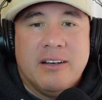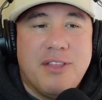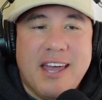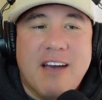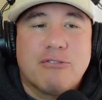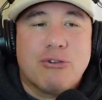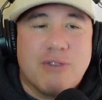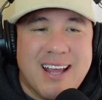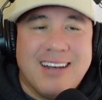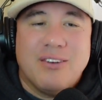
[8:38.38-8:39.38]
they have
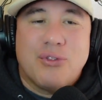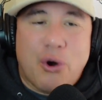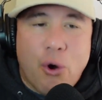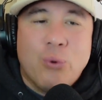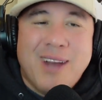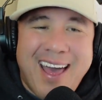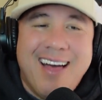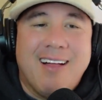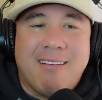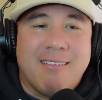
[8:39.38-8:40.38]
created their own
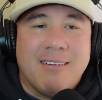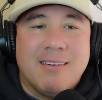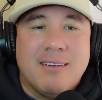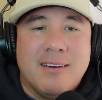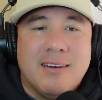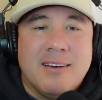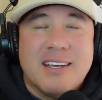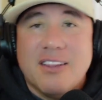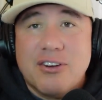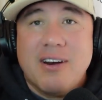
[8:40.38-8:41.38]
hell
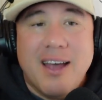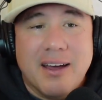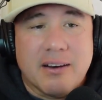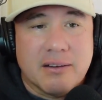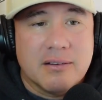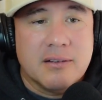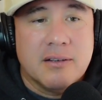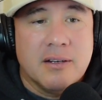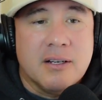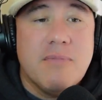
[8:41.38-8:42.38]
in their head
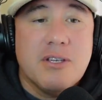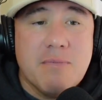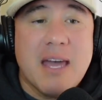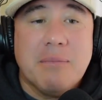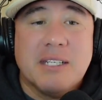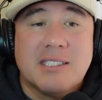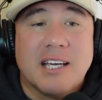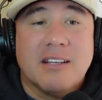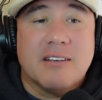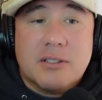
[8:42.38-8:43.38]
you may be
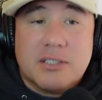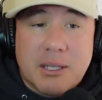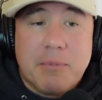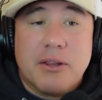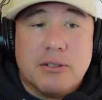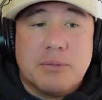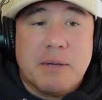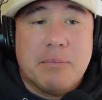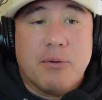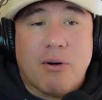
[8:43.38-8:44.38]
saying some of those
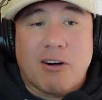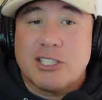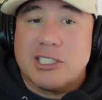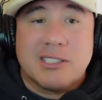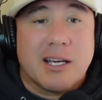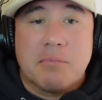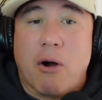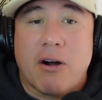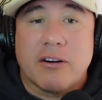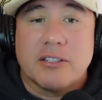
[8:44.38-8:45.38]
people are just like
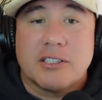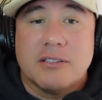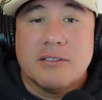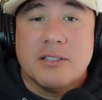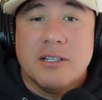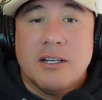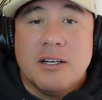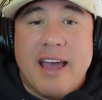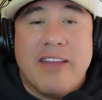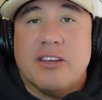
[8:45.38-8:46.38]
martyrs
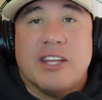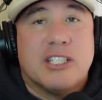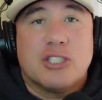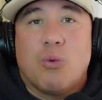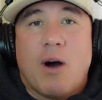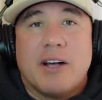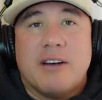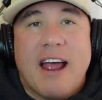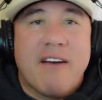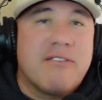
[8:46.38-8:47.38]
and they just want
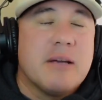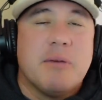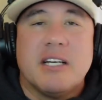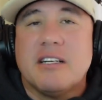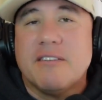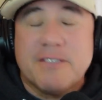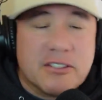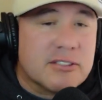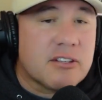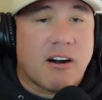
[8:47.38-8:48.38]
everybody to
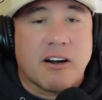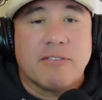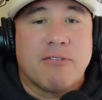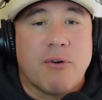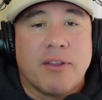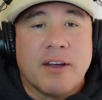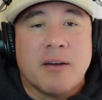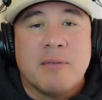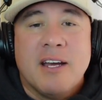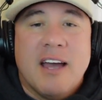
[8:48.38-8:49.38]
feel sorry for
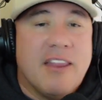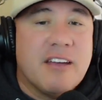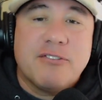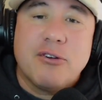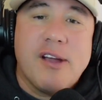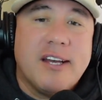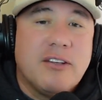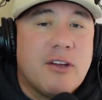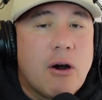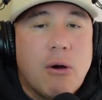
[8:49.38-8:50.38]
them and they've
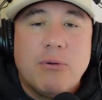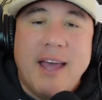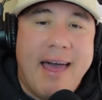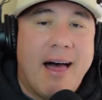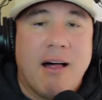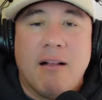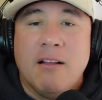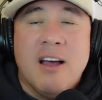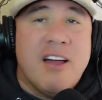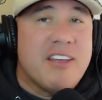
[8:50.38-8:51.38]
created their own
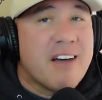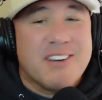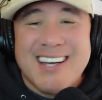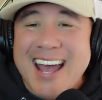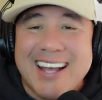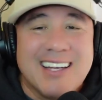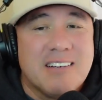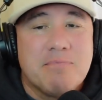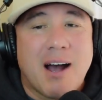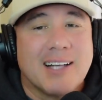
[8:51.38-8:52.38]
hell. They have a
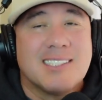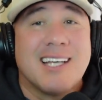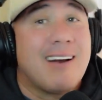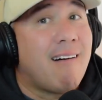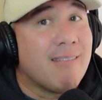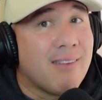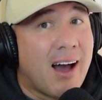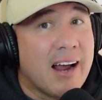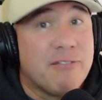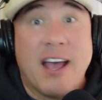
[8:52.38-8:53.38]
negative mindset on
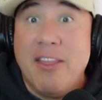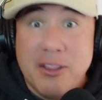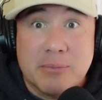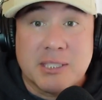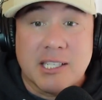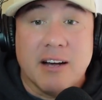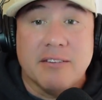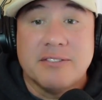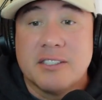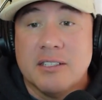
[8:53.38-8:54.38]
life and
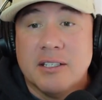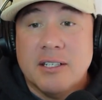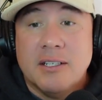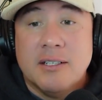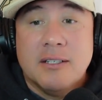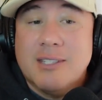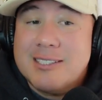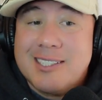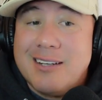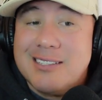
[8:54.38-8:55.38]
themselves. Well,
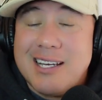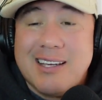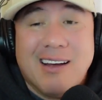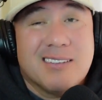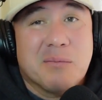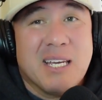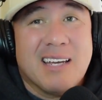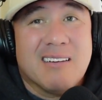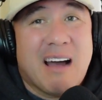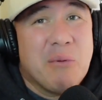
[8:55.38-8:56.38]
it sounds like hell to
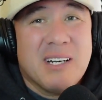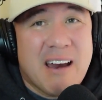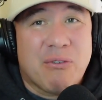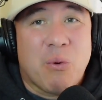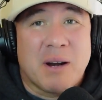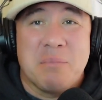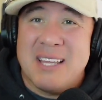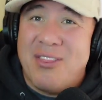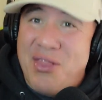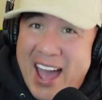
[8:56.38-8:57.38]
me. I would never want to
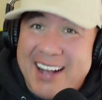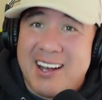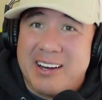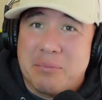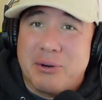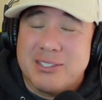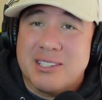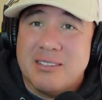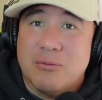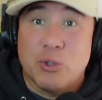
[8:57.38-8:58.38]
be that kind of
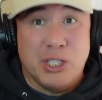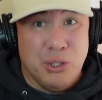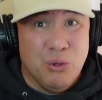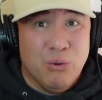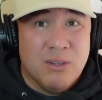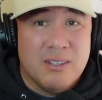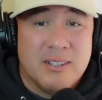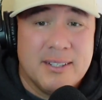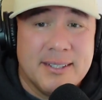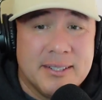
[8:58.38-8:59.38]
person. Would you?
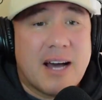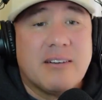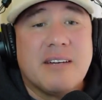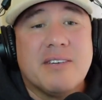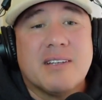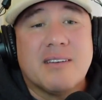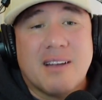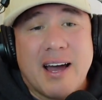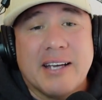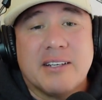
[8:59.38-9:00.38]
I don't
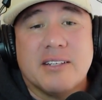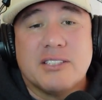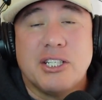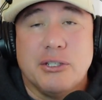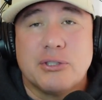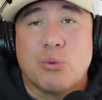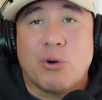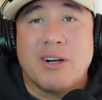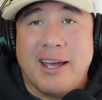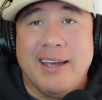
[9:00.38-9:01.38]
even like to use the
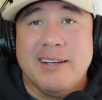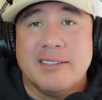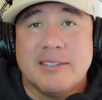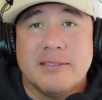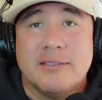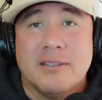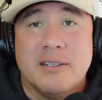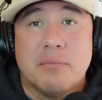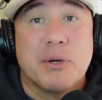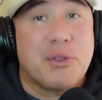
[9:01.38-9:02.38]
word hate,
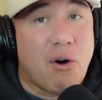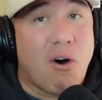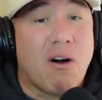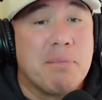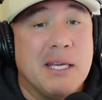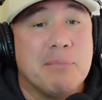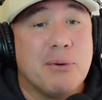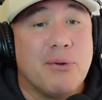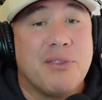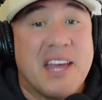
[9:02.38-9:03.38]
but there are
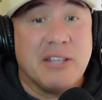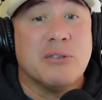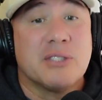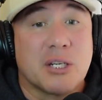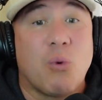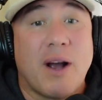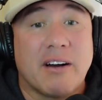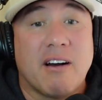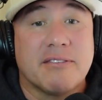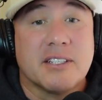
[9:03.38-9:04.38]
people use it
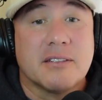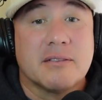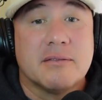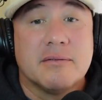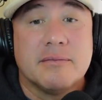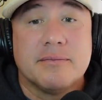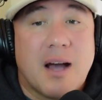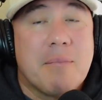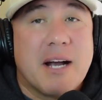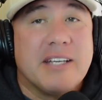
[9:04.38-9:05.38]
quite often.
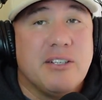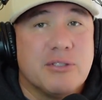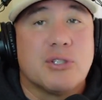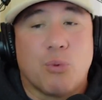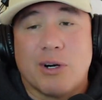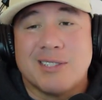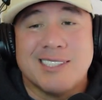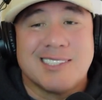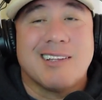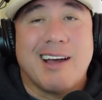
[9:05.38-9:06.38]
I might use the word
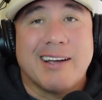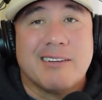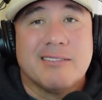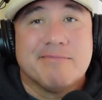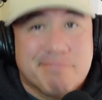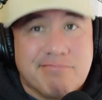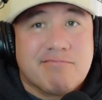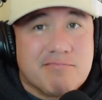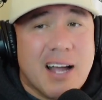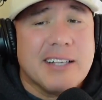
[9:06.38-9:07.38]
dislike.
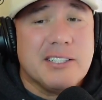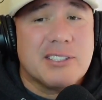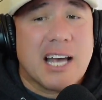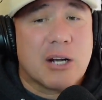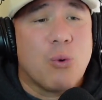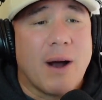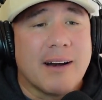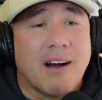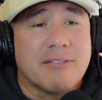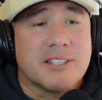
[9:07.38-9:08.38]
I use that
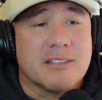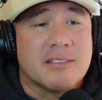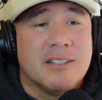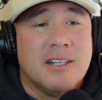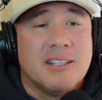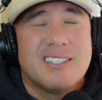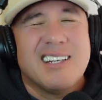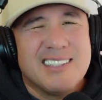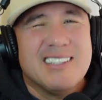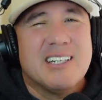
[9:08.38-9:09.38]
quite often. So,
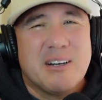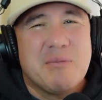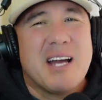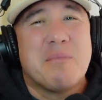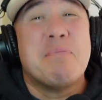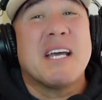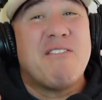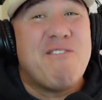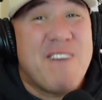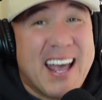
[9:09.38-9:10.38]
you know, I'm not a big
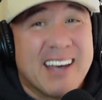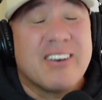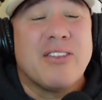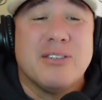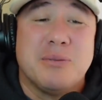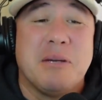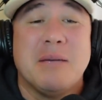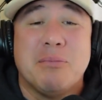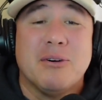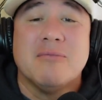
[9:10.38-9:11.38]
fan of those
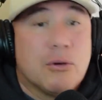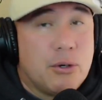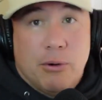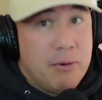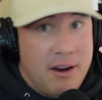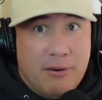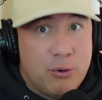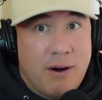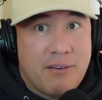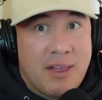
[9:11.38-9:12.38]
people,
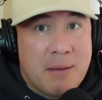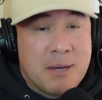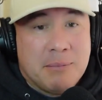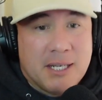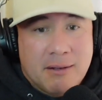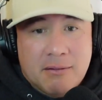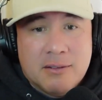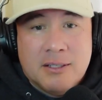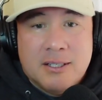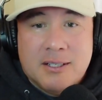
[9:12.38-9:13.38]
whoever that may be.
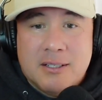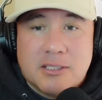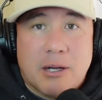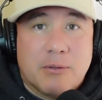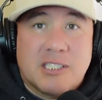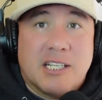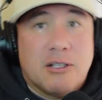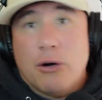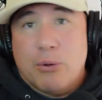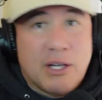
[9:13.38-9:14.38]
Someone
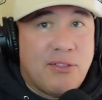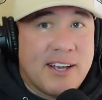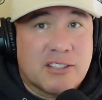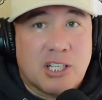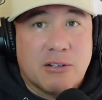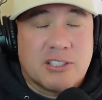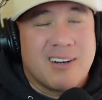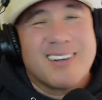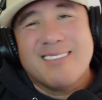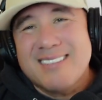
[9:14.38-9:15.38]
says, Oh, what do you think of so and
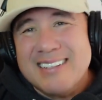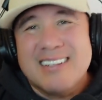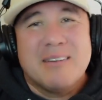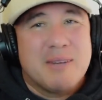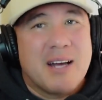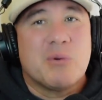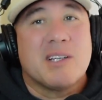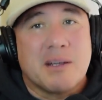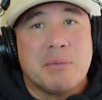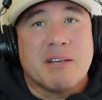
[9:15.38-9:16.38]
so? I go, I'm not
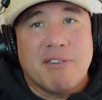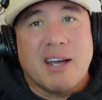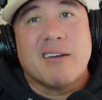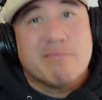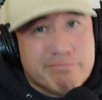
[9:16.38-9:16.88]
really a big fan